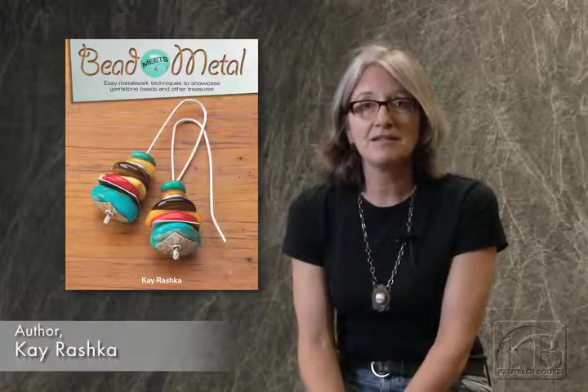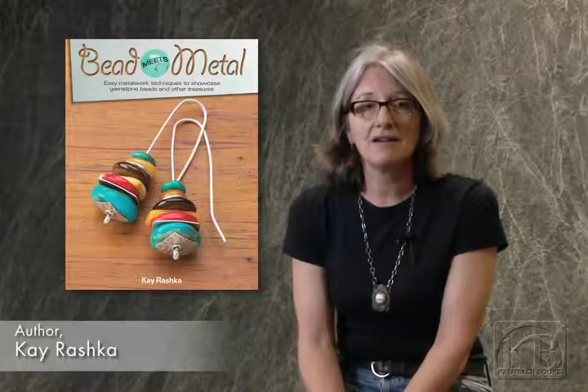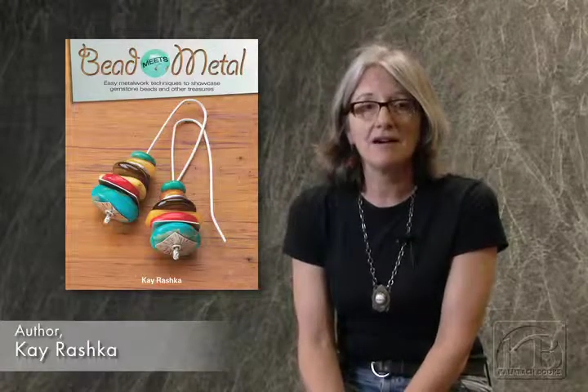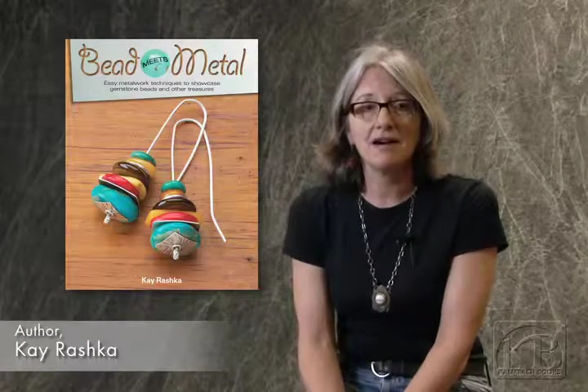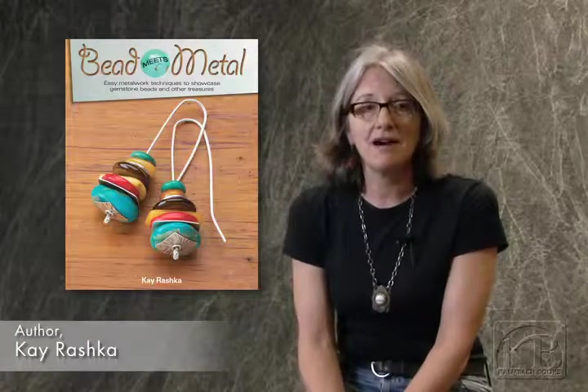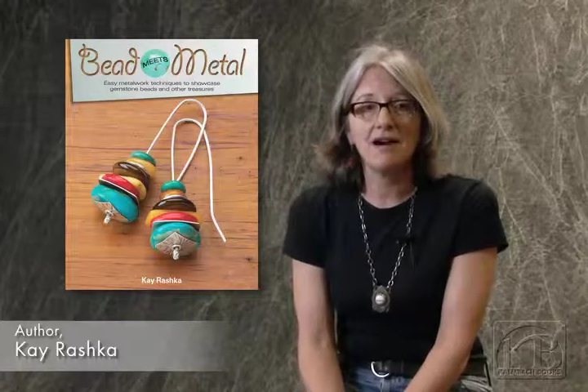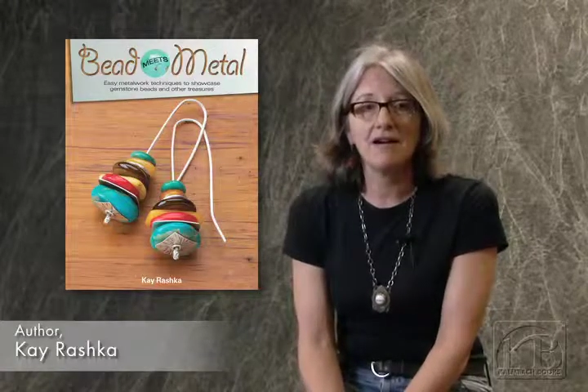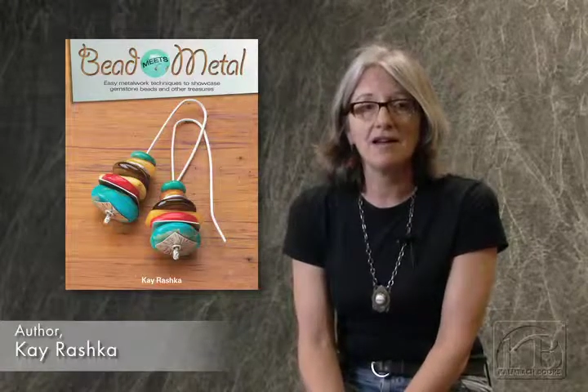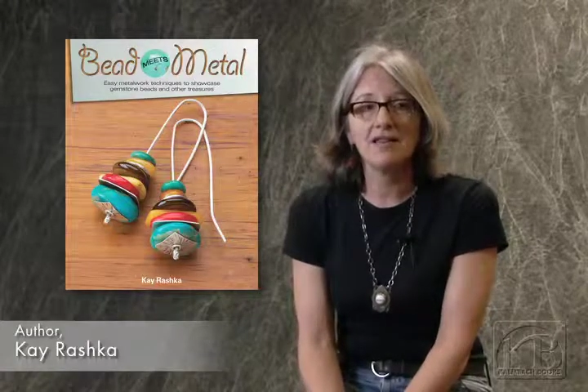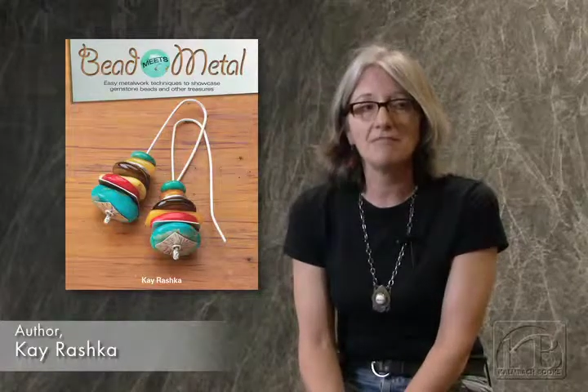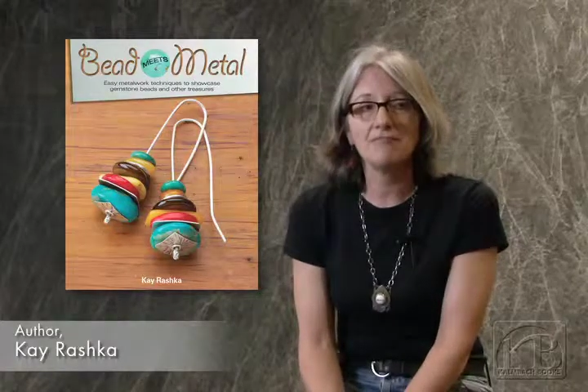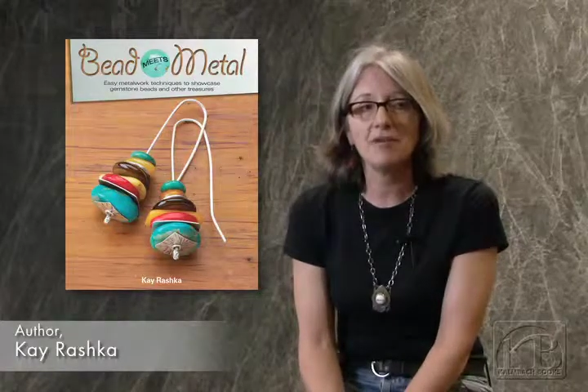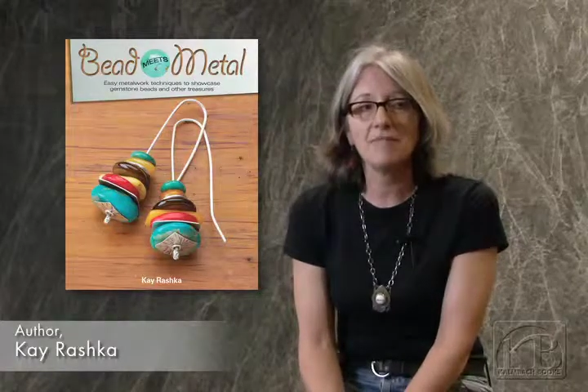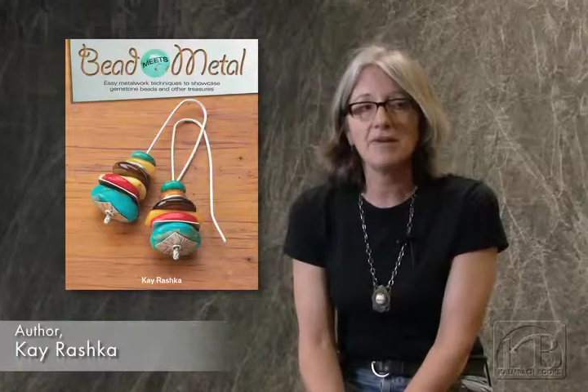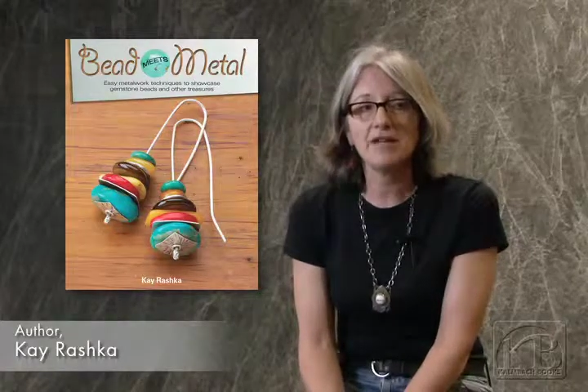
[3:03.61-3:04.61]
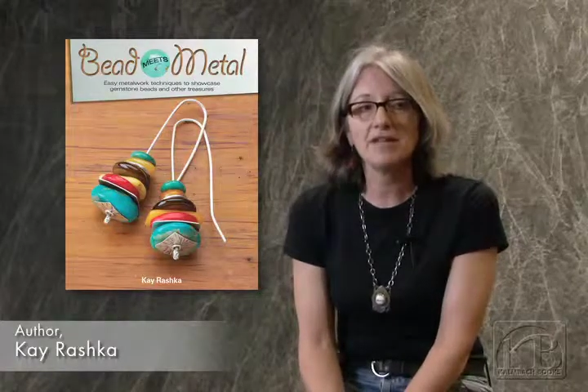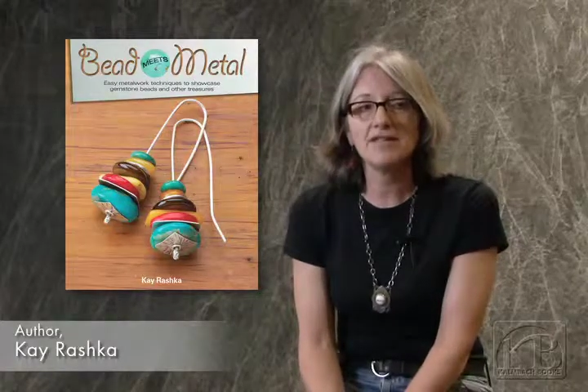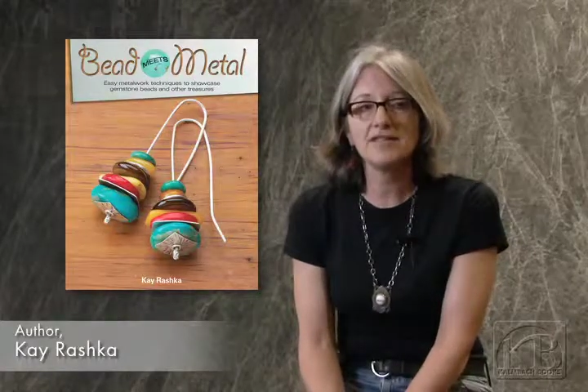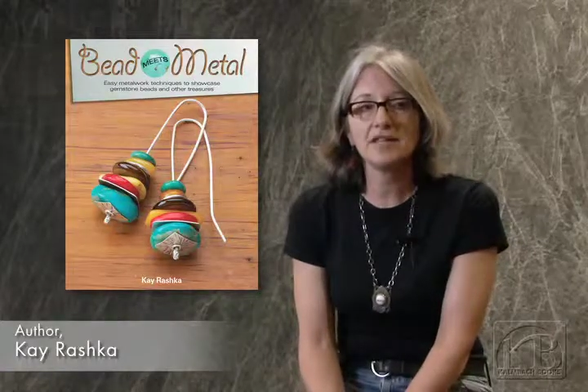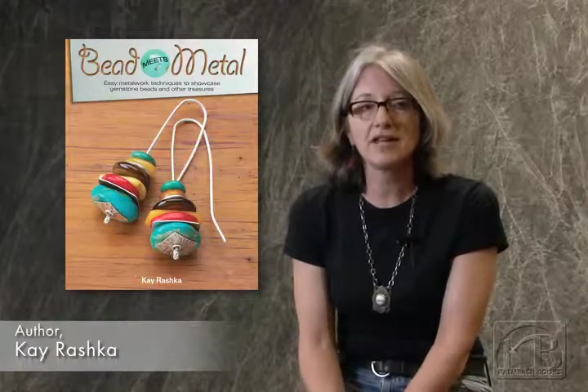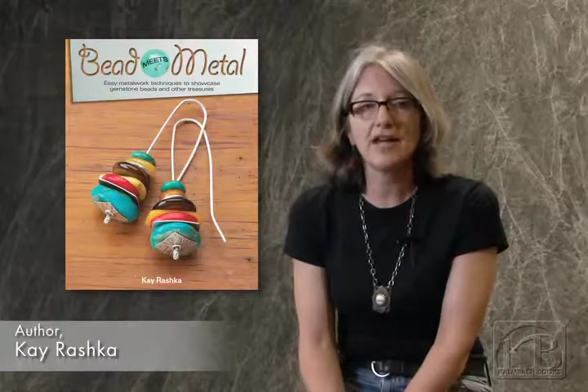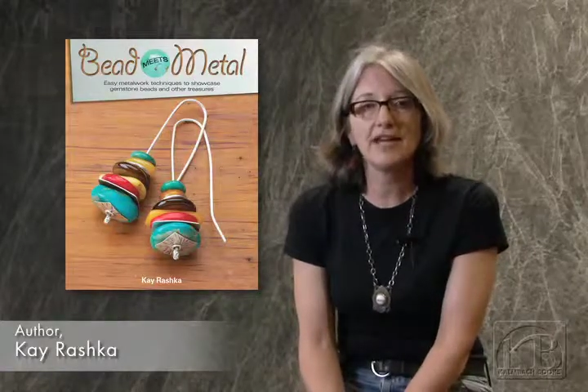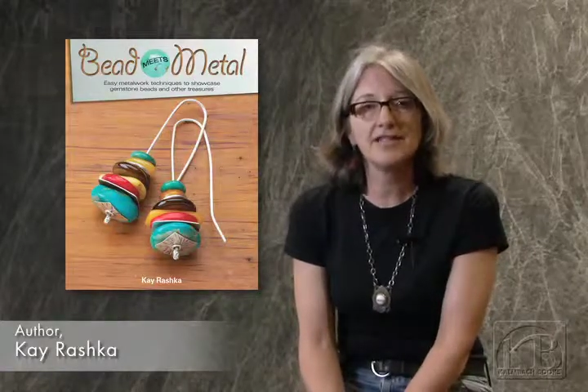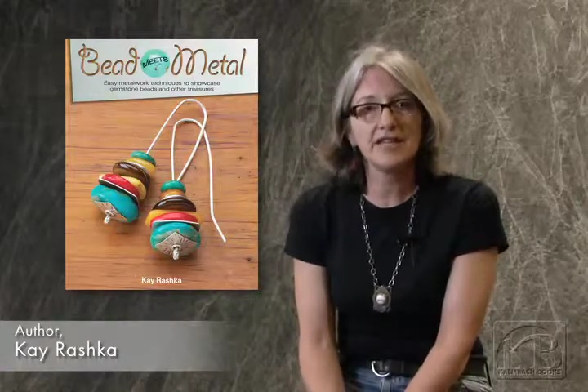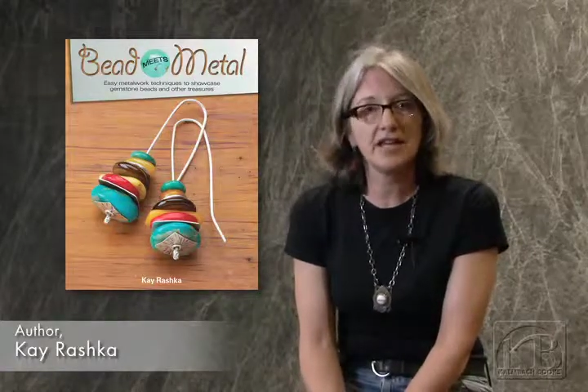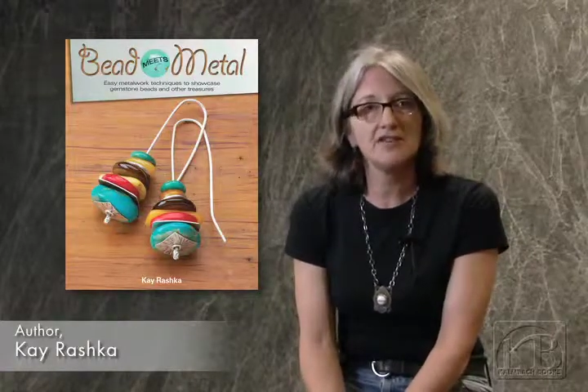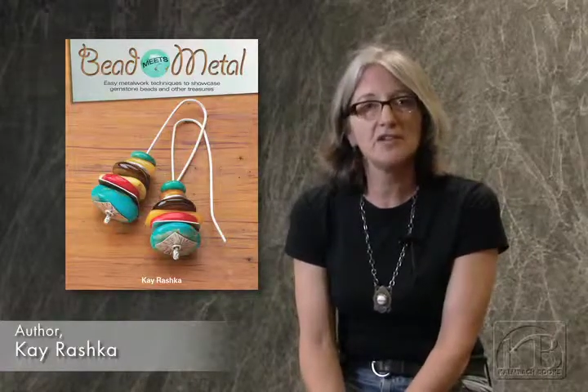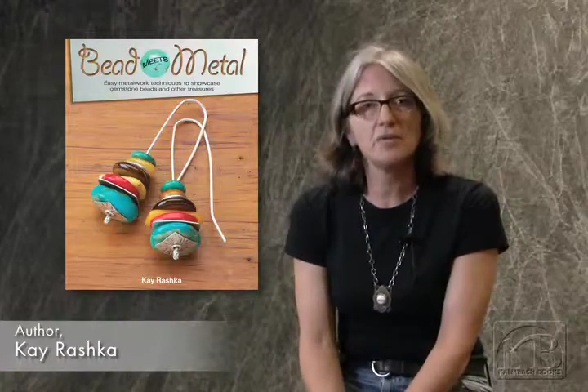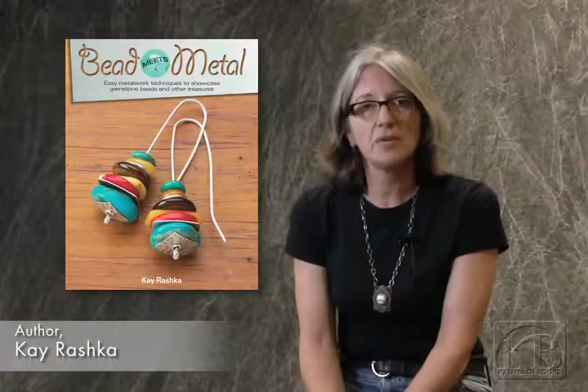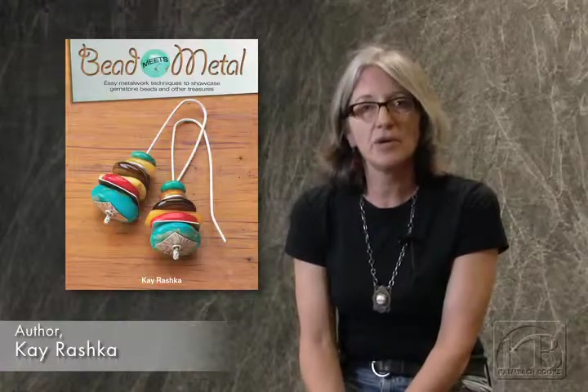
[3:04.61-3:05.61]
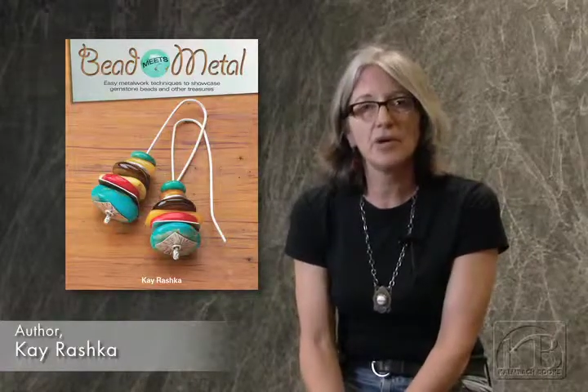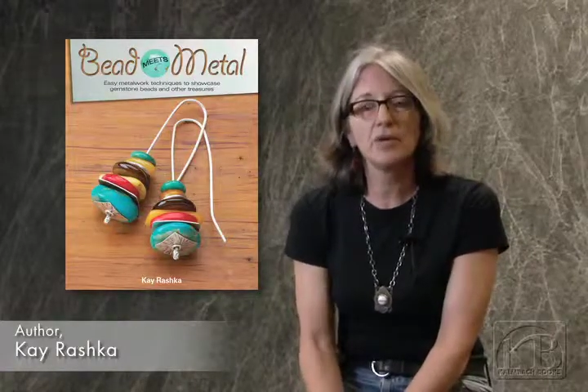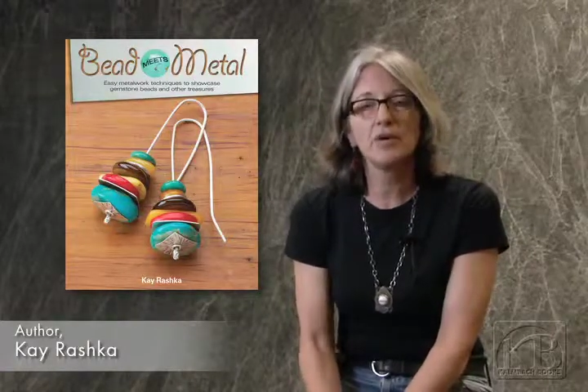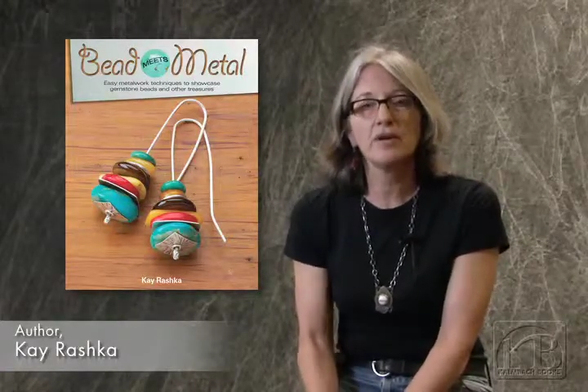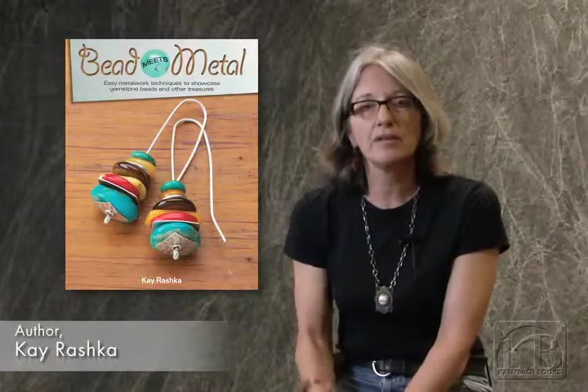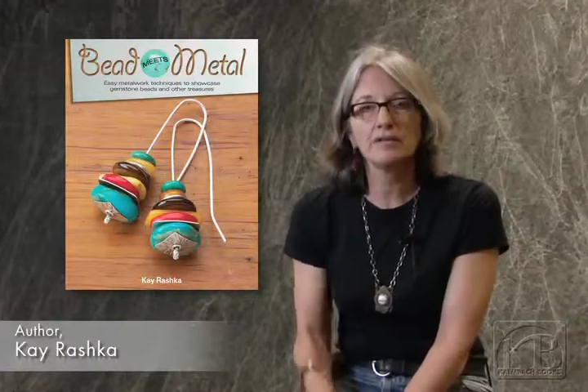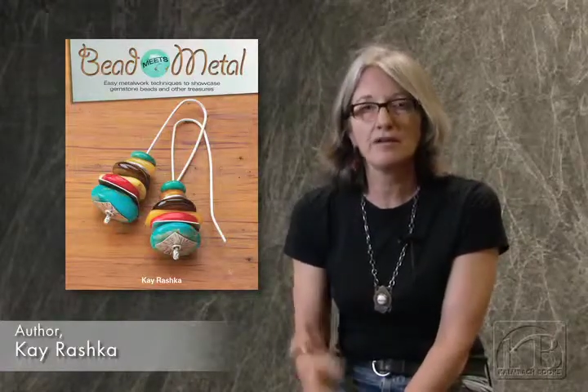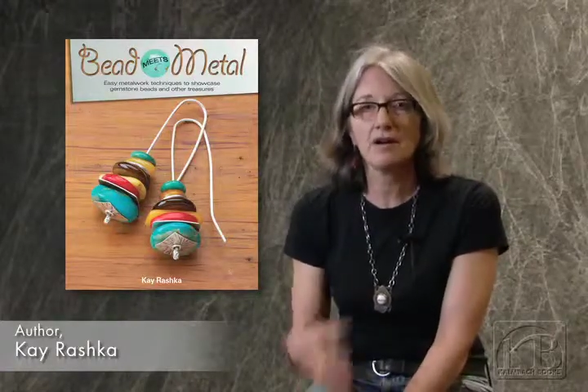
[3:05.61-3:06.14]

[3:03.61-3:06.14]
and the beads that I tend to work with